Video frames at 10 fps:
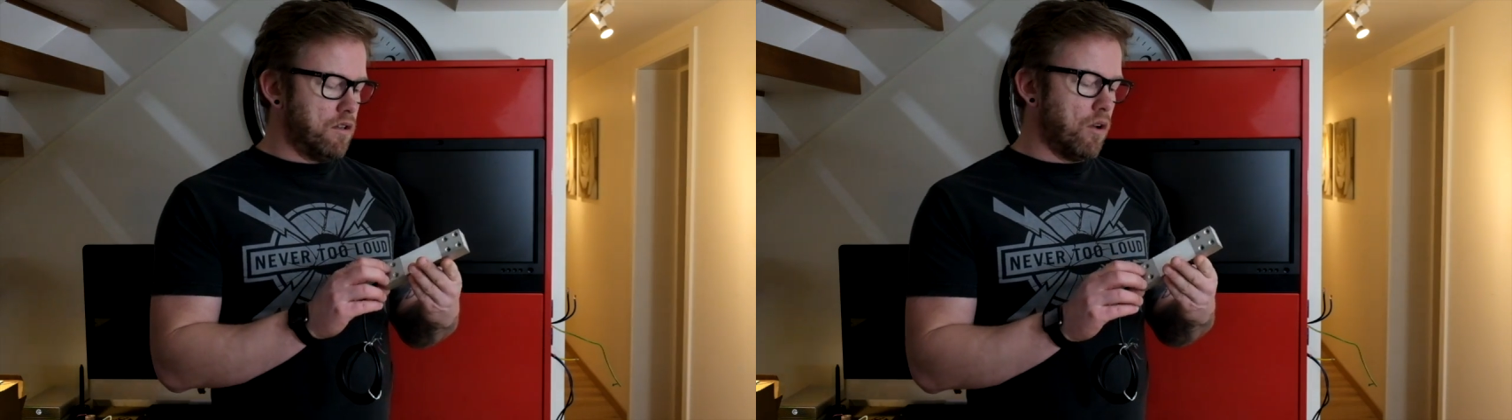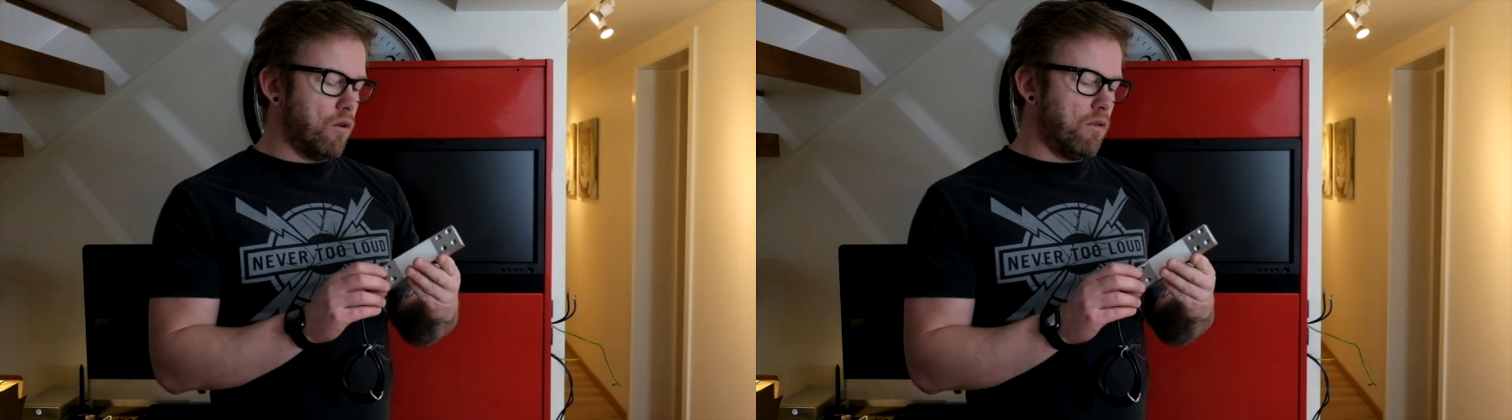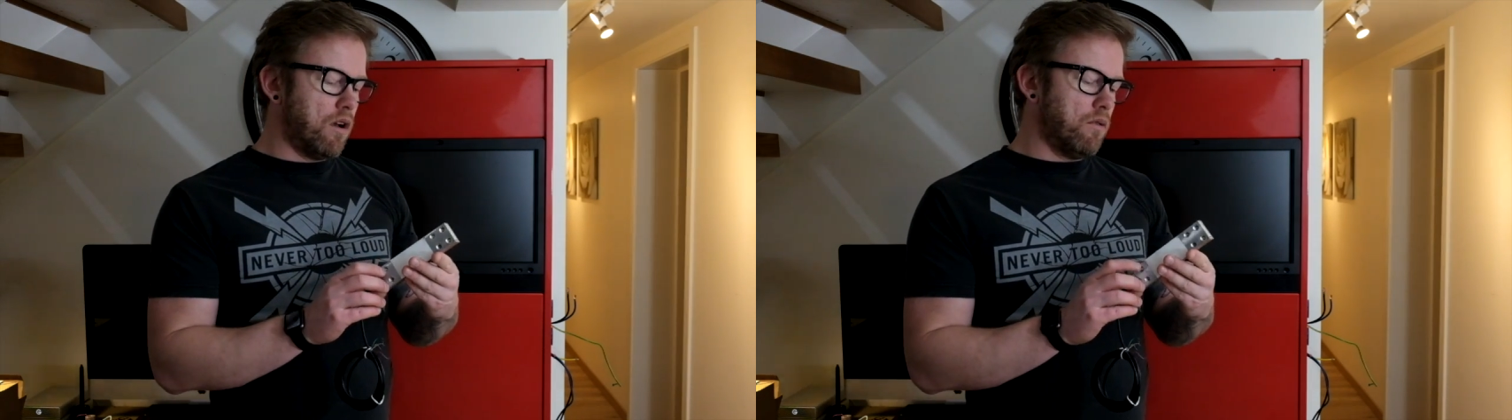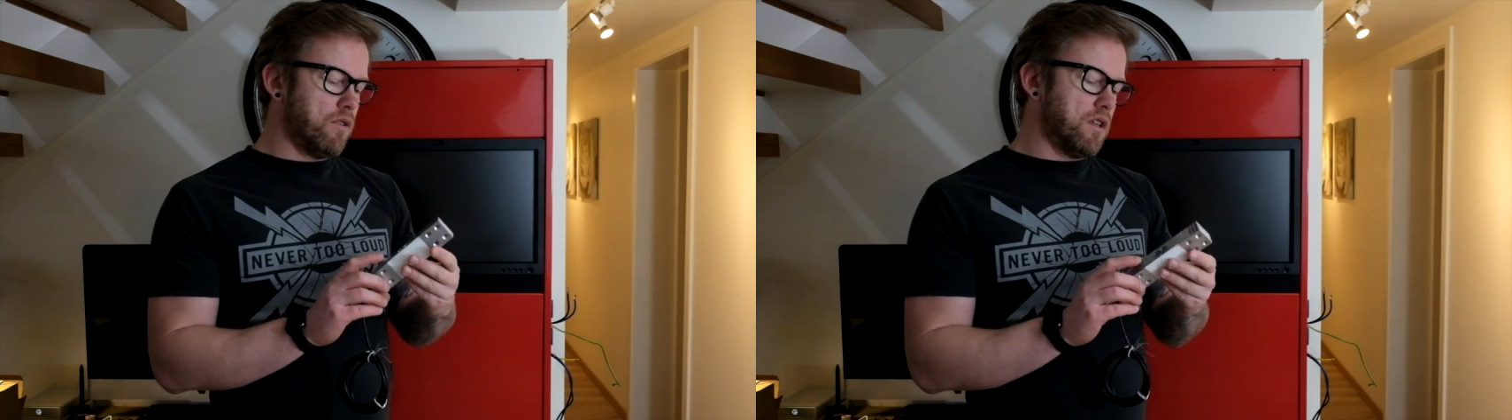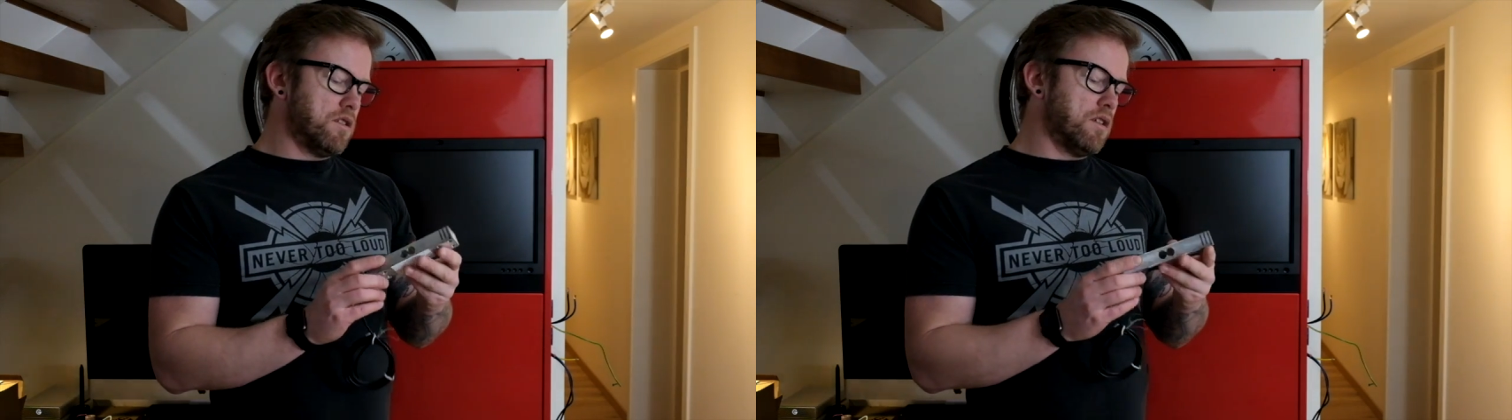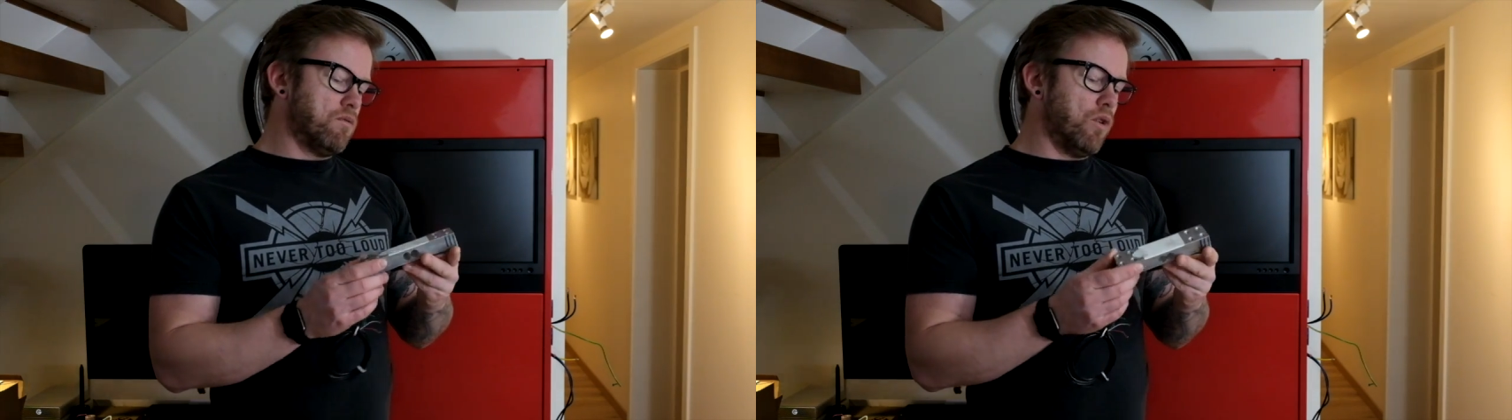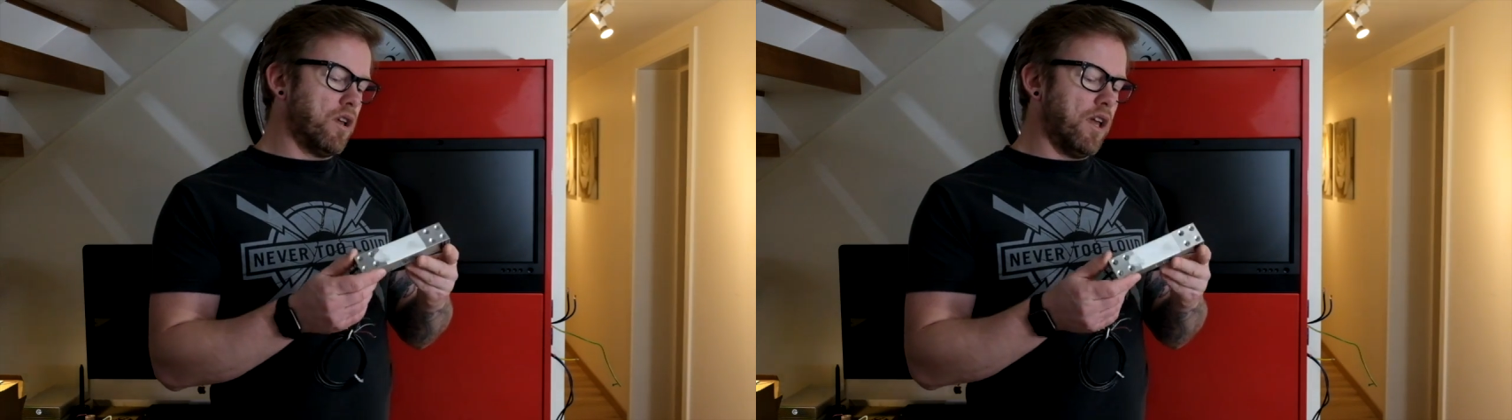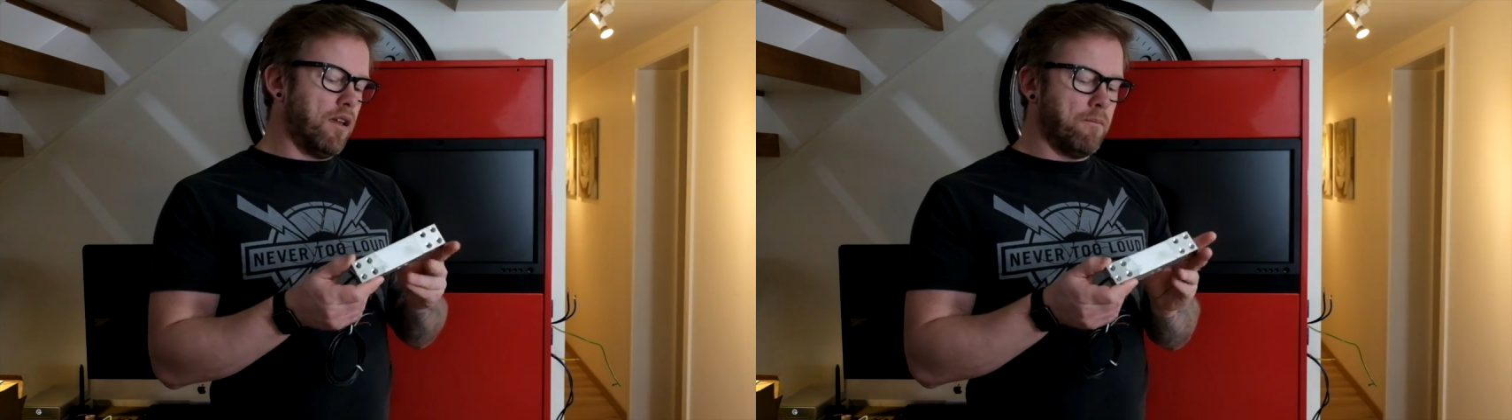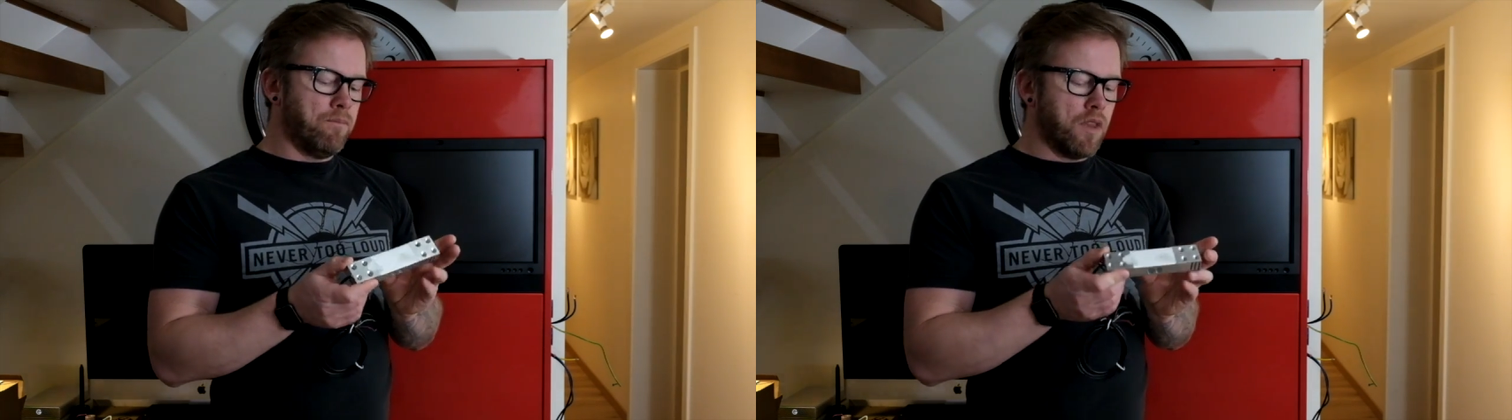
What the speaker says: know how this is working.